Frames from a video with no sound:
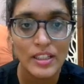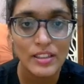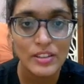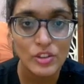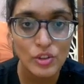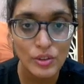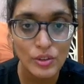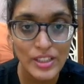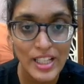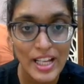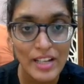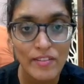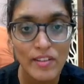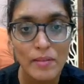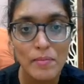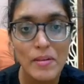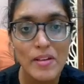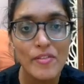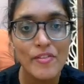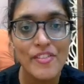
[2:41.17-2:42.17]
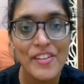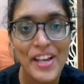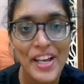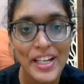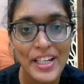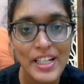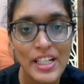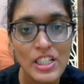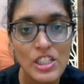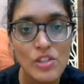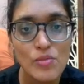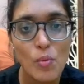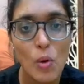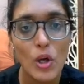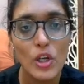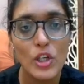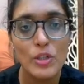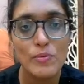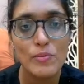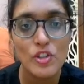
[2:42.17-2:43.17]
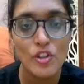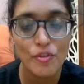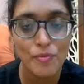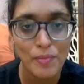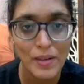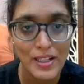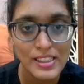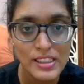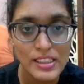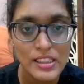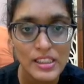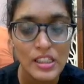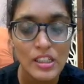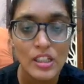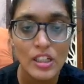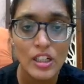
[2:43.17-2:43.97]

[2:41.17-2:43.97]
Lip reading: So there will be various volumes of pulse.